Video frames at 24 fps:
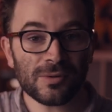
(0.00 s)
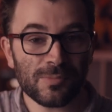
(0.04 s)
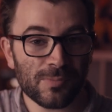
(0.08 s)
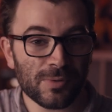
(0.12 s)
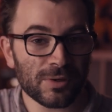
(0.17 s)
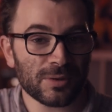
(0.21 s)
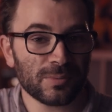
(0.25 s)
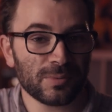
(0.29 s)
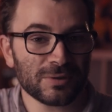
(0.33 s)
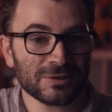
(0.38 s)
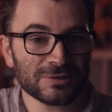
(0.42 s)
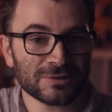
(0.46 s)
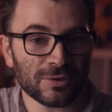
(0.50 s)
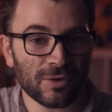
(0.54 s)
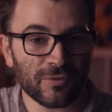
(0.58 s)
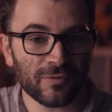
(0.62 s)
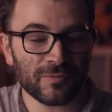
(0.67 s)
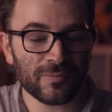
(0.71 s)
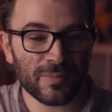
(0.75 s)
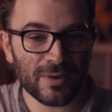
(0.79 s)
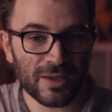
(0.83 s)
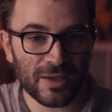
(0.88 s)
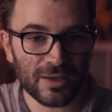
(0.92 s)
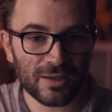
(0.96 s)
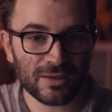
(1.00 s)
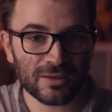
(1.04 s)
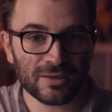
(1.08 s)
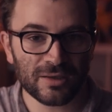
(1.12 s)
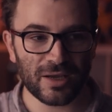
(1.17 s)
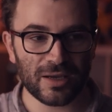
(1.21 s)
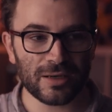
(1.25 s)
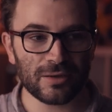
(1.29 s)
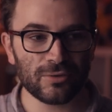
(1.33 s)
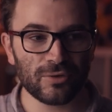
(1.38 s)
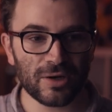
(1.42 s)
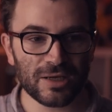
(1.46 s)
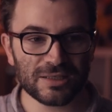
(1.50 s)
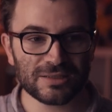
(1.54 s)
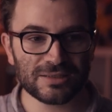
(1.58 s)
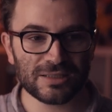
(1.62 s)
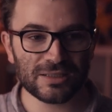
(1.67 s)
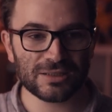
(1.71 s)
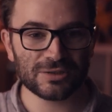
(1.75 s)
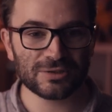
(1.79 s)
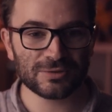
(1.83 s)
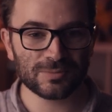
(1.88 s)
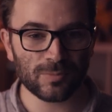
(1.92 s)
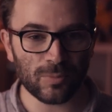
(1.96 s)
the purpose of being a
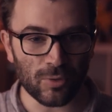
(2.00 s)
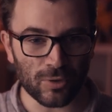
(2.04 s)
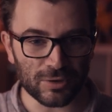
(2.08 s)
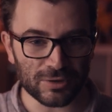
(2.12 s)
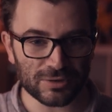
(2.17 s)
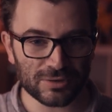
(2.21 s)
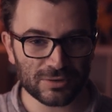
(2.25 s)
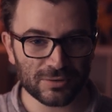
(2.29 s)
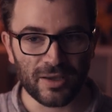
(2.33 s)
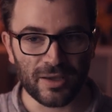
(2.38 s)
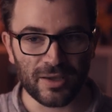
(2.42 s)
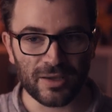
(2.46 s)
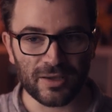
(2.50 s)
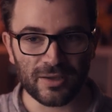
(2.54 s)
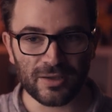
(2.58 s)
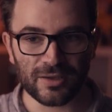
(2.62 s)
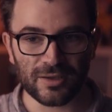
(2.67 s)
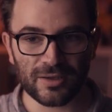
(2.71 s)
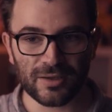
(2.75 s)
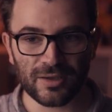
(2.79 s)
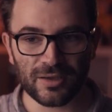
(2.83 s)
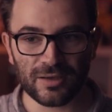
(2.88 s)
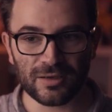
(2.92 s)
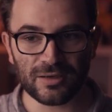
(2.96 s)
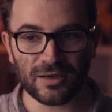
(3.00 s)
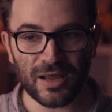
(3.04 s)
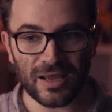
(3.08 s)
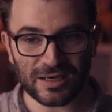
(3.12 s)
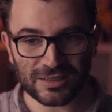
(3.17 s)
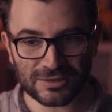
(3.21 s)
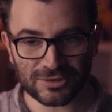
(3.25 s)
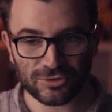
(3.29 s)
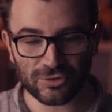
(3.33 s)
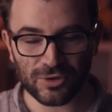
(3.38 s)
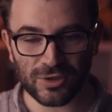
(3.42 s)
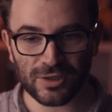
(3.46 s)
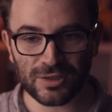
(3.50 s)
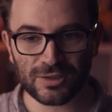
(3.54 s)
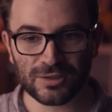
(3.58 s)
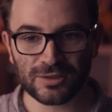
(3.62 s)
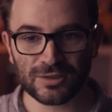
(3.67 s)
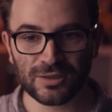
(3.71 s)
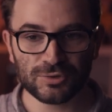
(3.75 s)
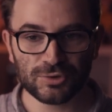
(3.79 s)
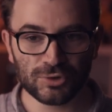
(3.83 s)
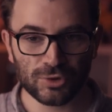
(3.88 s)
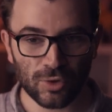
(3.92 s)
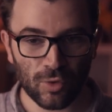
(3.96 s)
racing sport. A
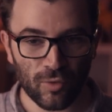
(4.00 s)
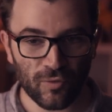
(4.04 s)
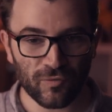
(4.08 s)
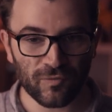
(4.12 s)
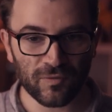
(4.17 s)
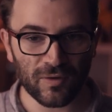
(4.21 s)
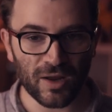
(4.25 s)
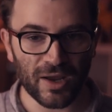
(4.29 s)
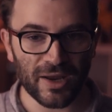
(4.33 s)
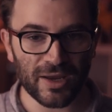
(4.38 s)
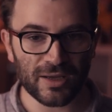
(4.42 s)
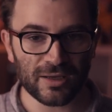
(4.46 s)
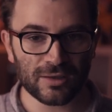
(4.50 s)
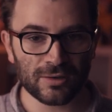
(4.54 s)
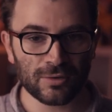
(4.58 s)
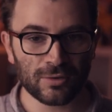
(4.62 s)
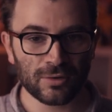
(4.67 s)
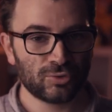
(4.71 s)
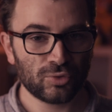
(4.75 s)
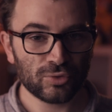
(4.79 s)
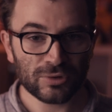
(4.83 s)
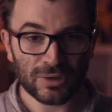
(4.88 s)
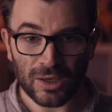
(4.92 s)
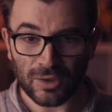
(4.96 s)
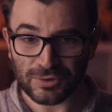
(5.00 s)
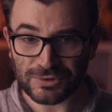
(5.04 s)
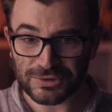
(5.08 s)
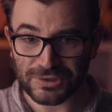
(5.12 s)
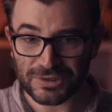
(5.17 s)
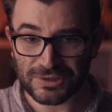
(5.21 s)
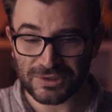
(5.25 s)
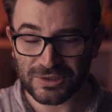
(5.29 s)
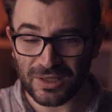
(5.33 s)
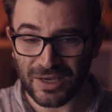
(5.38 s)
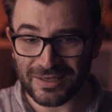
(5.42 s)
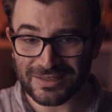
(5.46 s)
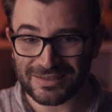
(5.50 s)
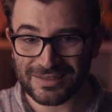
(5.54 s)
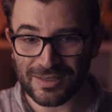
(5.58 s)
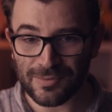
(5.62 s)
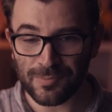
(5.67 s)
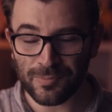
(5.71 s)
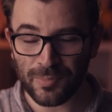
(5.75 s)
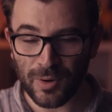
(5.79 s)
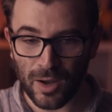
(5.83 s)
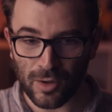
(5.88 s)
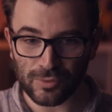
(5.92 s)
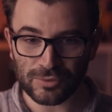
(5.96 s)
electric drone flying 2090
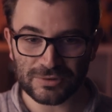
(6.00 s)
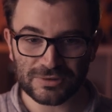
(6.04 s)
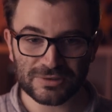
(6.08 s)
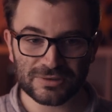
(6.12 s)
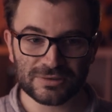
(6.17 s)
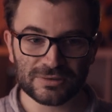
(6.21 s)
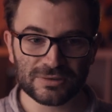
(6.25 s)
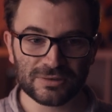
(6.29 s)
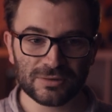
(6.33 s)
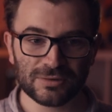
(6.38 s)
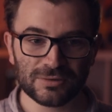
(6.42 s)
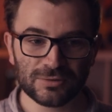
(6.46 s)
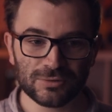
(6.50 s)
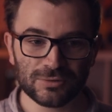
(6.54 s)
pounds